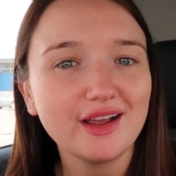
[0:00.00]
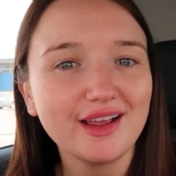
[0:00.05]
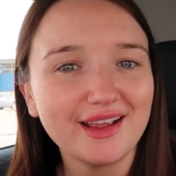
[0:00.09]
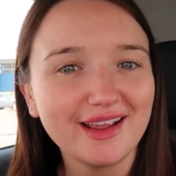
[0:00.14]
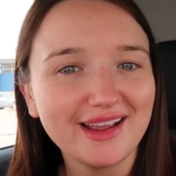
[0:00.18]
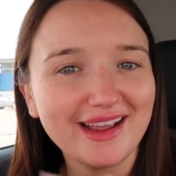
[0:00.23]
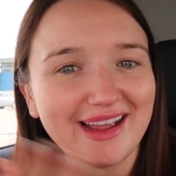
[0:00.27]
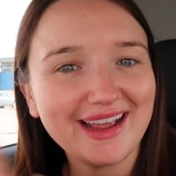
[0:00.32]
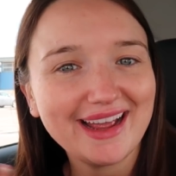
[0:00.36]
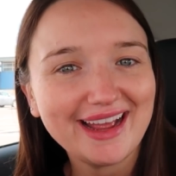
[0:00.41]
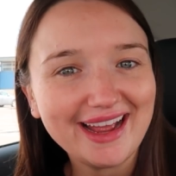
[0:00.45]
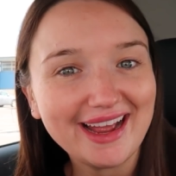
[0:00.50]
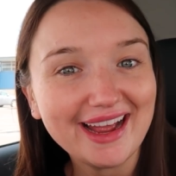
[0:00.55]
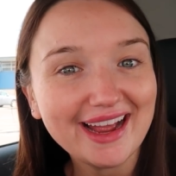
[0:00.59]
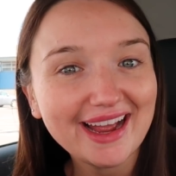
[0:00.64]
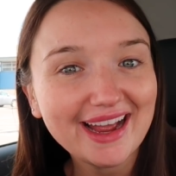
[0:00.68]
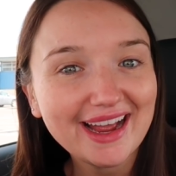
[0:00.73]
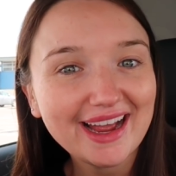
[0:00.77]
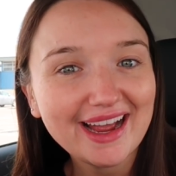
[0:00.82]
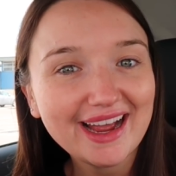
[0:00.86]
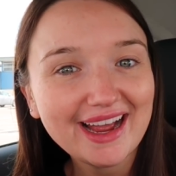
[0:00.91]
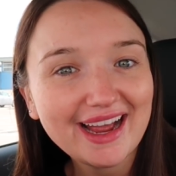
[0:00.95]

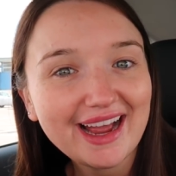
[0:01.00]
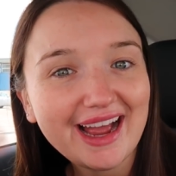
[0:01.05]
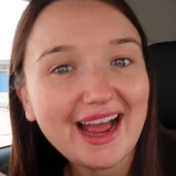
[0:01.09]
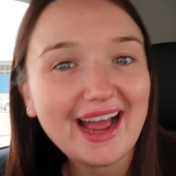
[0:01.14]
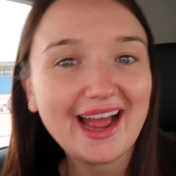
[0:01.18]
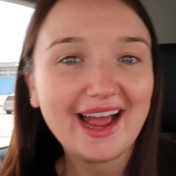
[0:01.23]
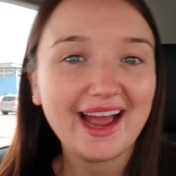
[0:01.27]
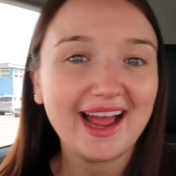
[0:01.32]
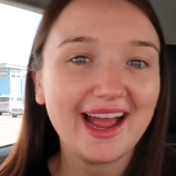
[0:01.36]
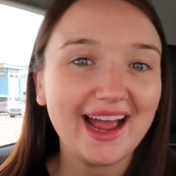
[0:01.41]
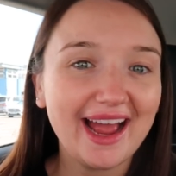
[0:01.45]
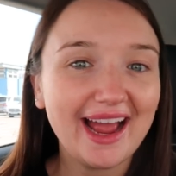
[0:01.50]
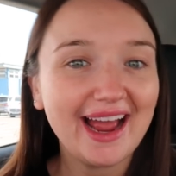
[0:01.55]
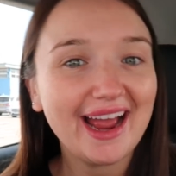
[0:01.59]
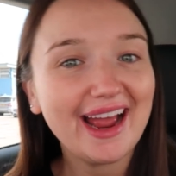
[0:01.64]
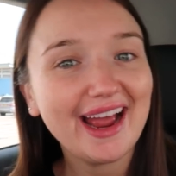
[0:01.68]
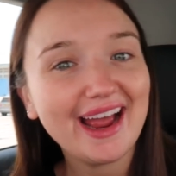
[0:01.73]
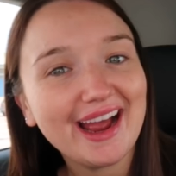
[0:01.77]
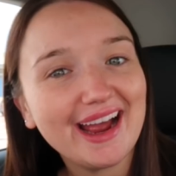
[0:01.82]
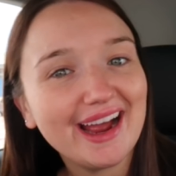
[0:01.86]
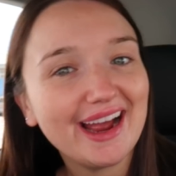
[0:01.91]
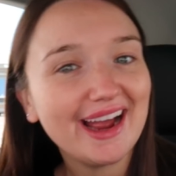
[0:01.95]

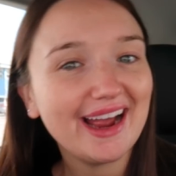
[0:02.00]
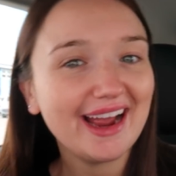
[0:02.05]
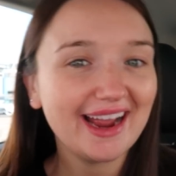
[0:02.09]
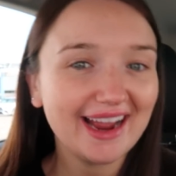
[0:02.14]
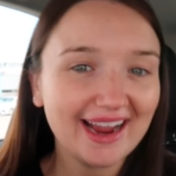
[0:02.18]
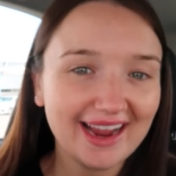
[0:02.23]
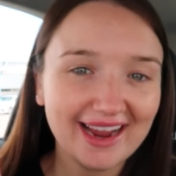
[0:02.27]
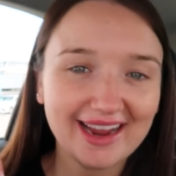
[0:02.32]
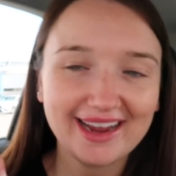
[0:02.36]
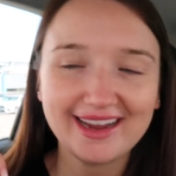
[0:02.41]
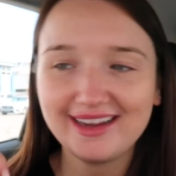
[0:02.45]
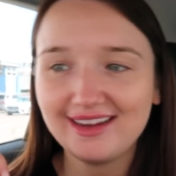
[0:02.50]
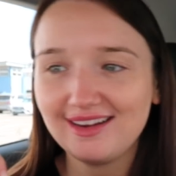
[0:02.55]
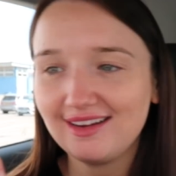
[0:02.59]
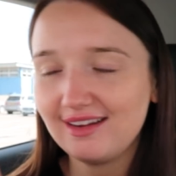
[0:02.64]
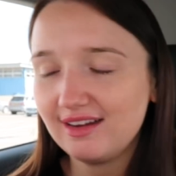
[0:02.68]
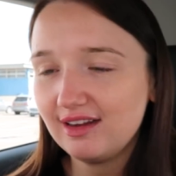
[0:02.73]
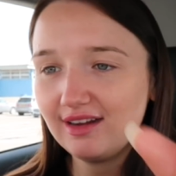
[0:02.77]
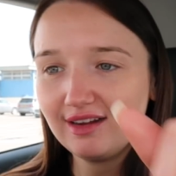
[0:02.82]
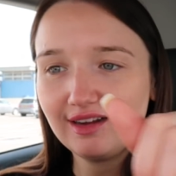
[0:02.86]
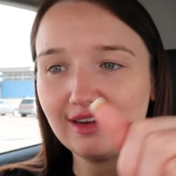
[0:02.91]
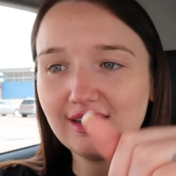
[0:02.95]

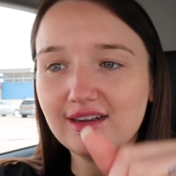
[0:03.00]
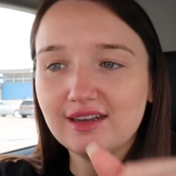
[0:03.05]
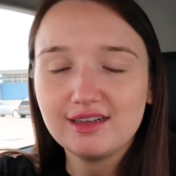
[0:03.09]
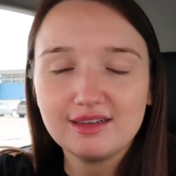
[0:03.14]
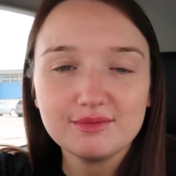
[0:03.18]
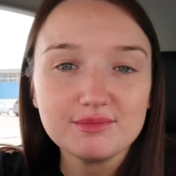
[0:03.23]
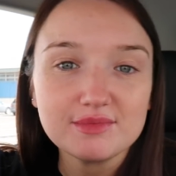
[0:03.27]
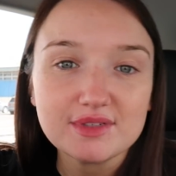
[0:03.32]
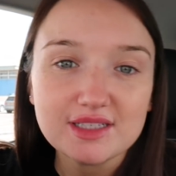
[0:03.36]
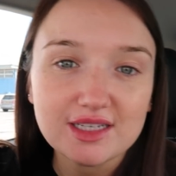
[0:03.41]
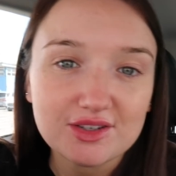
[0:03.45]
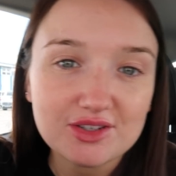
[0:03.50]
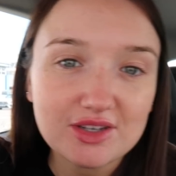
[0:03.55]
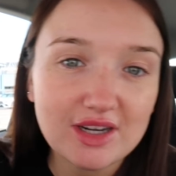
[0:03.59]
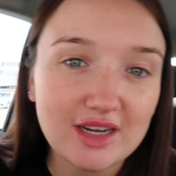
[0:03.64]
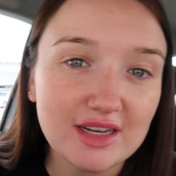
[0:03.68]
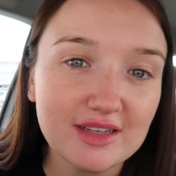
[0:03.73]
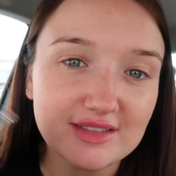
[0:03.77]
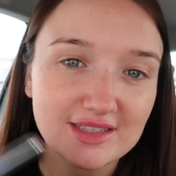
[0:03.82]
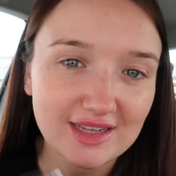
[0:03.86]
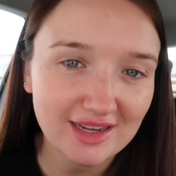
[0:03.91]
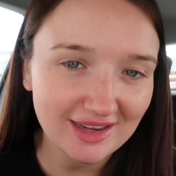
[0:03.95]
I'm such a
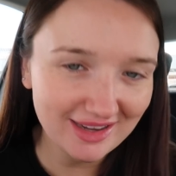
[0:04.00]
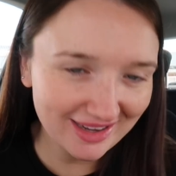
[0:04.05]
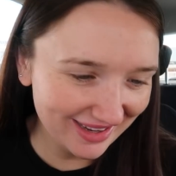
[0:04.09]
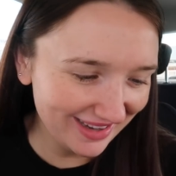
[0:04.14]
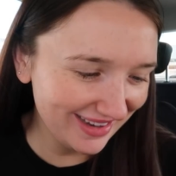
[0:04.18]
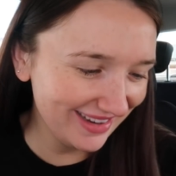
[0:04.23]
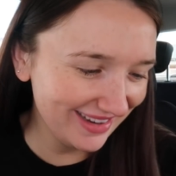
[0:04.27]
loser.